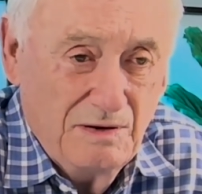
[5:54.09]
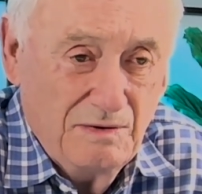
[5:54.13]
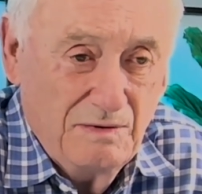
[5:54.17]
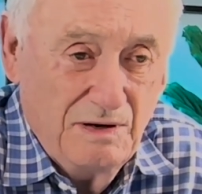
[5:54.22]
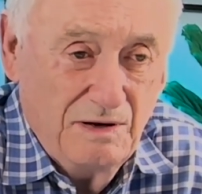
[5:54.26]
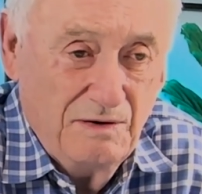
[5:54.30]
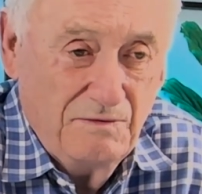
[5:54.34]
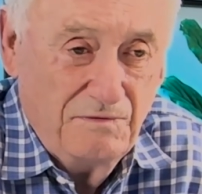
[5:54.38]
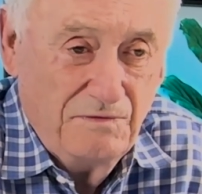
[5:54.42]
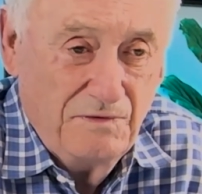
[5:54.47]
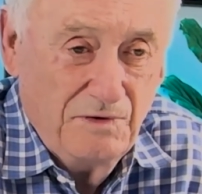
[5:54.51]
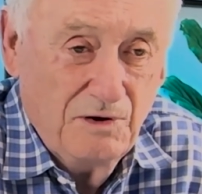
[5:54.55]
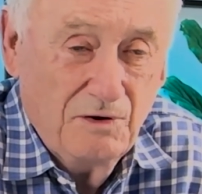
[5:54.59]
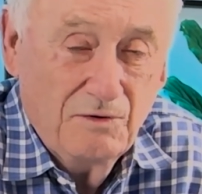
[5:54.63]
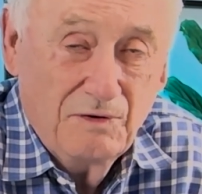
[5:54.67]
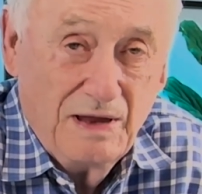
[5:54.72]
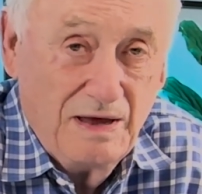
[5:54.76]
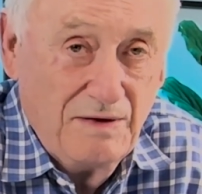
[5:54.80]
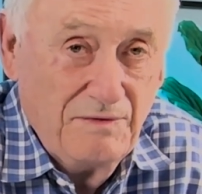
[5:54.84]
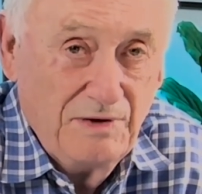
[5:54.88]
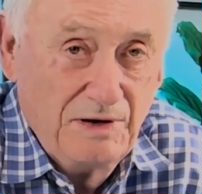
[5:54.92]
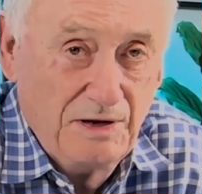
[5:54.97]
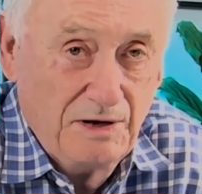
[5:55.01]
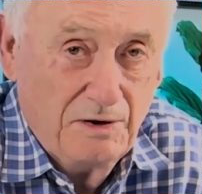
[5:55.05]
if you don't
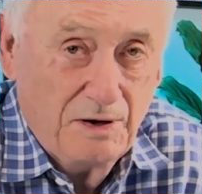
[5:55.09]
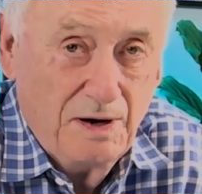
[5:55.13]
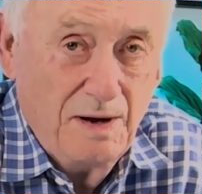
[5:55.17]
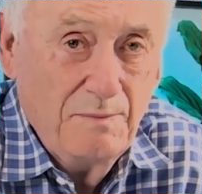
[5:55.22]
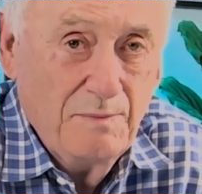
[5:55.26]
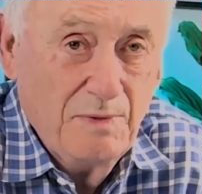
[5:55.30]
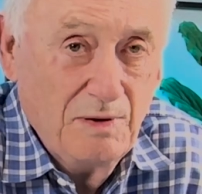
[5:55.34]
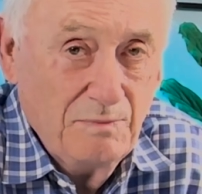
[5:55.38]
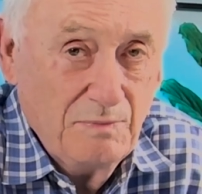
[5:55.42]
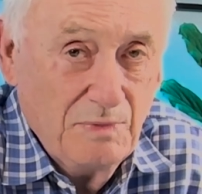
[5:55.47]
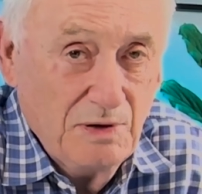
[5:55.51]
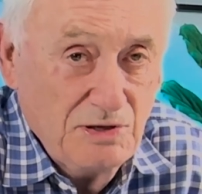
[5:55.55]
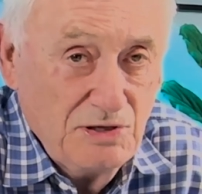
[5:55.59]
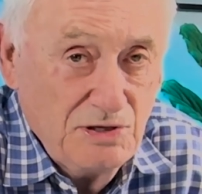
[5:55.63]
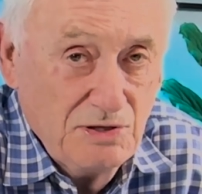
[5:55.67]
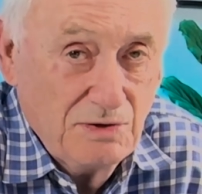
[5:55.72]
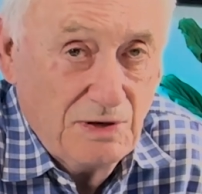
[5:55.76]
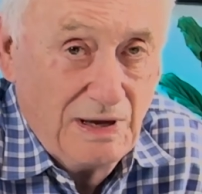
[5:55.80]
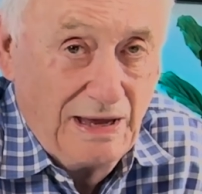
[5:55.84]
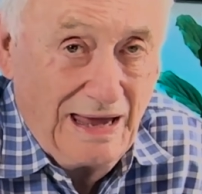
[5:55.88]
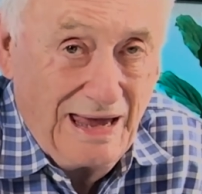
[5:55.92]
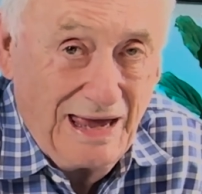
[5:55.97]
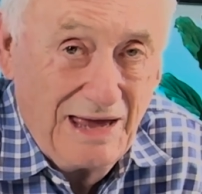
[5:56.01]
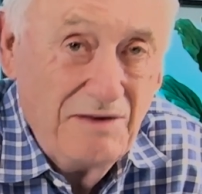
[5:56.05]
have any agreement, but you
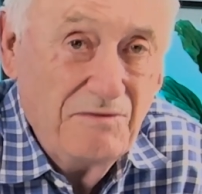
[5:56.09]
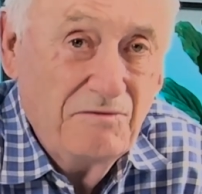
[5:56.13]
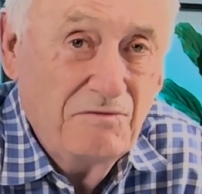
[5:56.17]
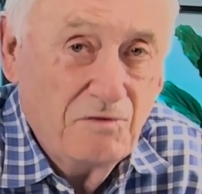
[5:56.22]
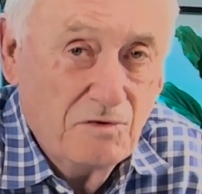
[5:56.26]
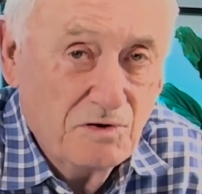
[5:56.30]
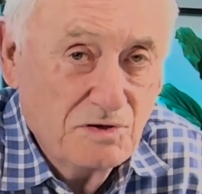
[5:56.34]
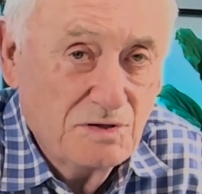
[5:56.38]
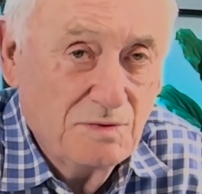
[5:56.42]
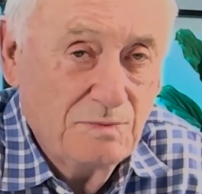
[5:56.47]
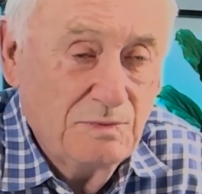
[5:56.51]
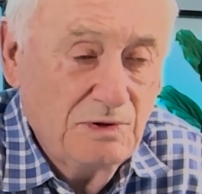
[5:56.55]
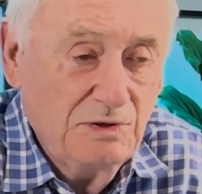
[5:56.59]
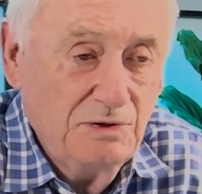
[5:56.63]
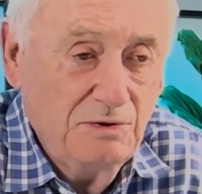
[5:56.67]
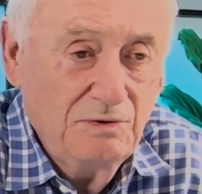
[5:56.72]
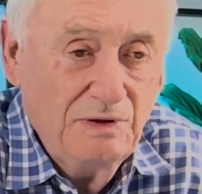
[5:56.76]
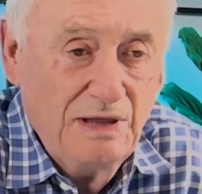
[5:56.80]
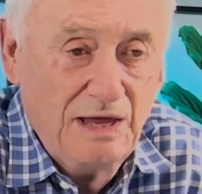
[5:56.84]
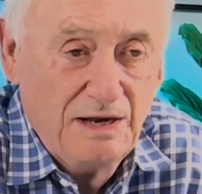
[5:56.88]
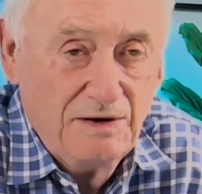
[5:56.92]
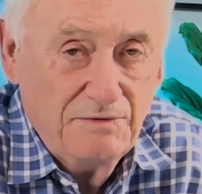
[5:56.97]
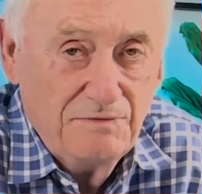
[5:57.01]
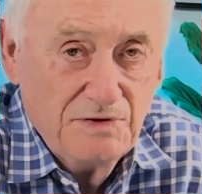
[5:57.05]
can force them to do
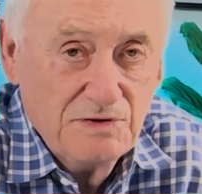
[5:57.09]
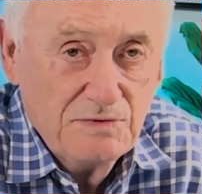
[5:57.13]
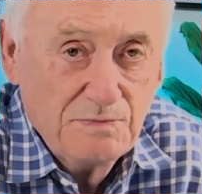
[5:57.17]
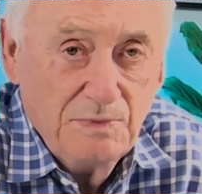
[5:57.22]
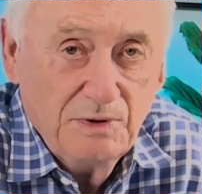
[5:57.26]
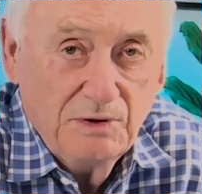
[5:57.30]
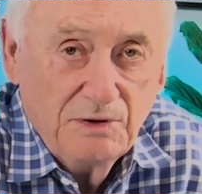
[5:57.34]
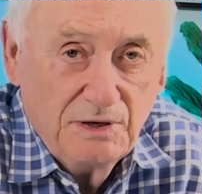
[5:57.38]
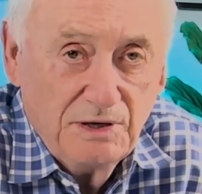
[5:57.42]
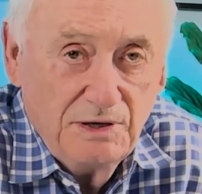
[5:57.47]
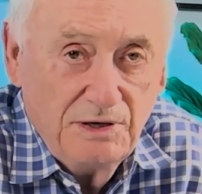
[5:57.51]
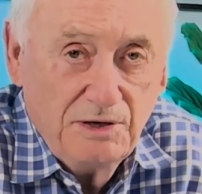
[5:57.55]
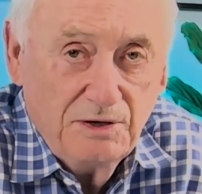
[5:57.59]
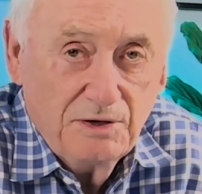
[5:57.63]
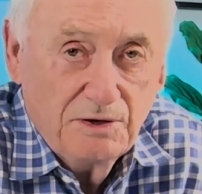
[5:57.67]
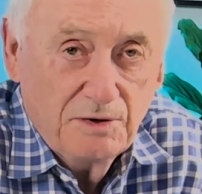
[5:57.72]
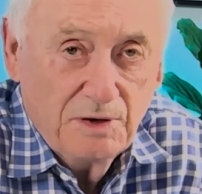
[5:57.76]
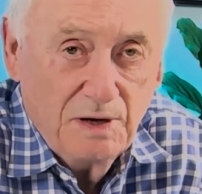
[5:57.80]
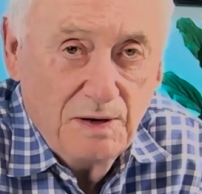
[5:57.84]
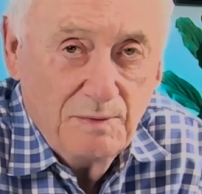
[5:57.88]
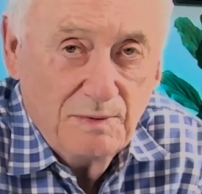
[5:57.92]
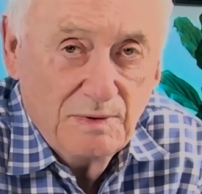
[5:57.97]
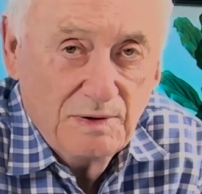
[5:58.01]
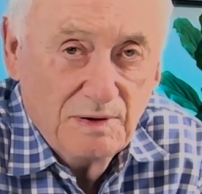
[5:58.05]
that if it's built into your
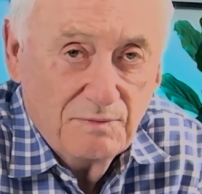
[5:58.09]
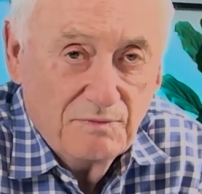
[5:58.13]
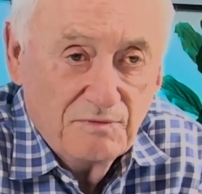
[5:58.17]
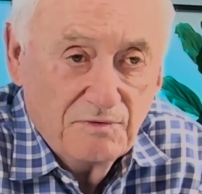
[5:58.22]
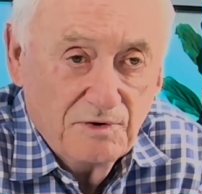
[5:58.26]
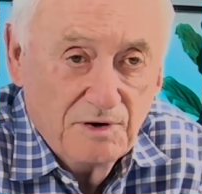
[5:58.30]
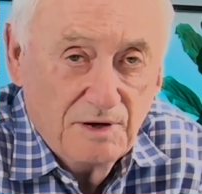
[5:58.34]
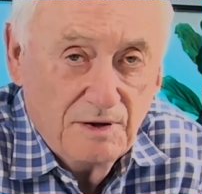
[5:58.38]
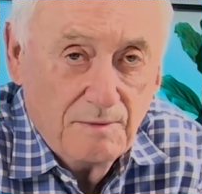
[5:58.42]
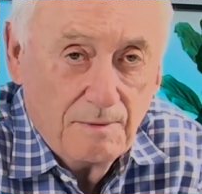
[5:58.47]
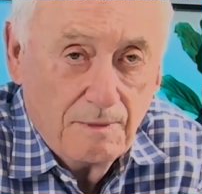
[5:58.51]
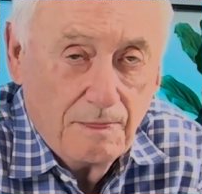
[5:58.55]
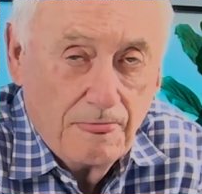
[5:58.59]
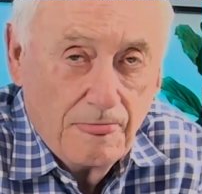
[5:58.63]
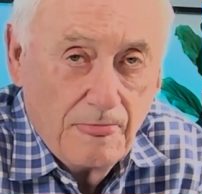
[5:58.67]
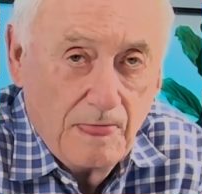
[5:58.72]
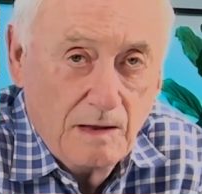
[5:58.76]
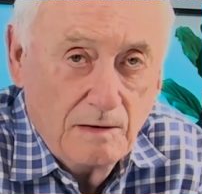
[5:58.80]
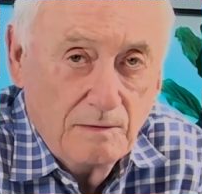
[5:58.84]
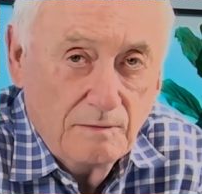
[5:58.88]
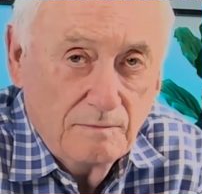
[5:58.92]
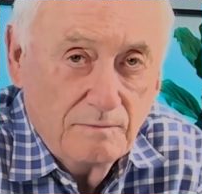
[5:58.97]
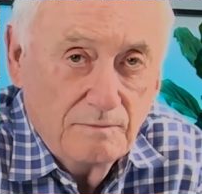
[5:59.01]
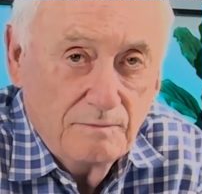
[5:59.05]
agreement up front.
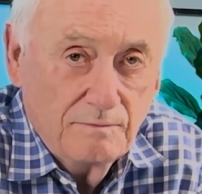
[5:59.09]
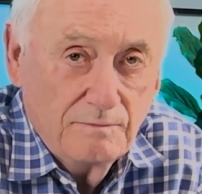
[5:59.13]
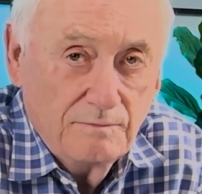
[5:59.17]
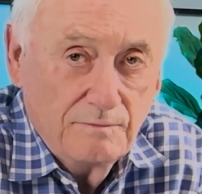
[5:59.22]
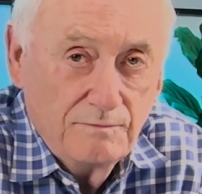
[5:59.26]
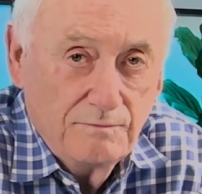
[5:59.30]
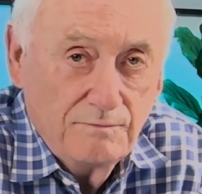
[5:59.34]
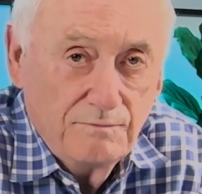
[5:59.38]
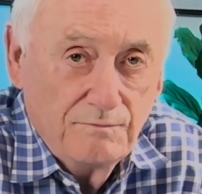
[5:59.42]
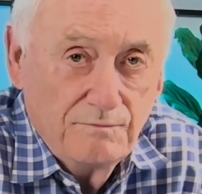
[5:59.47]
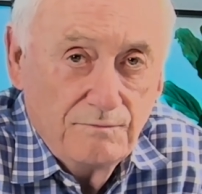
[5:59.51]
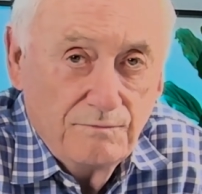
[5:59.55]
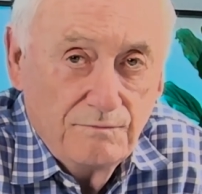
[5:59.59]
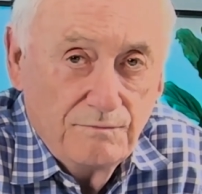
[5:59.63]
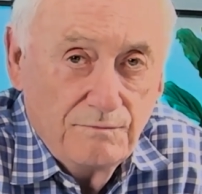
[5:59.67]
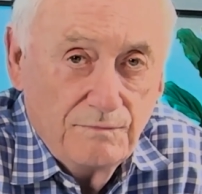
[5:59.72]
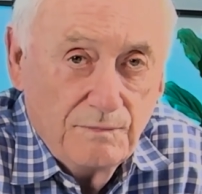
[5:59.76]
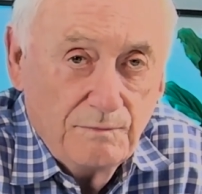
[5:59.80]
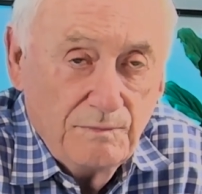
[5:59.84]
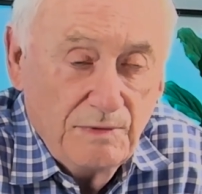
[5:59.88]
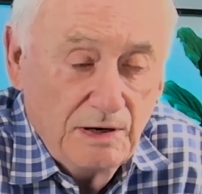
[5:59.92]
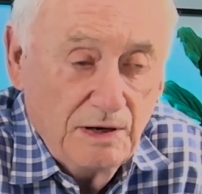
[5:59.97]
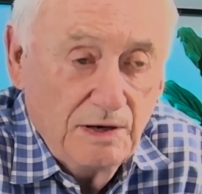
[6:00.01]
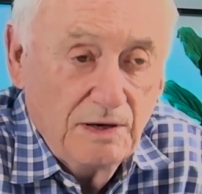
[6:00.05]
All
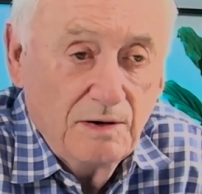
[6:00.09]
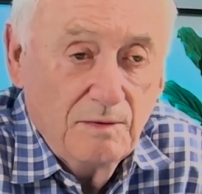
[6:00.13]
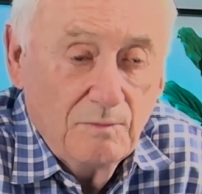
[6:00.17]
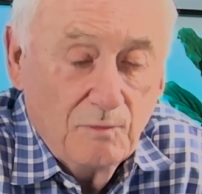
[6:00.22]
right. Built into the